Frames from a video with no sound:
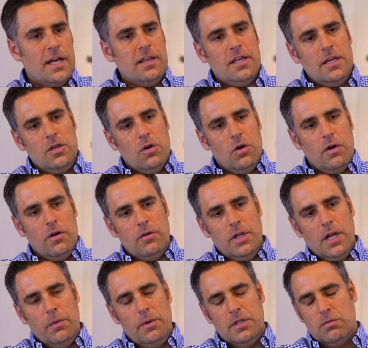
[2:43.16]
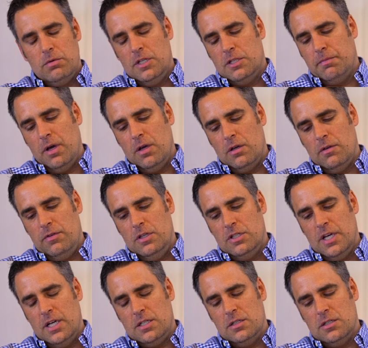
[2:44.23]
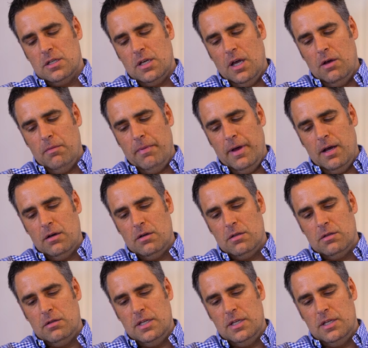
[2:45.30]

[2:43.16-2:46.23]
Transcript: I think you're you know we we spoke a few sessions ago about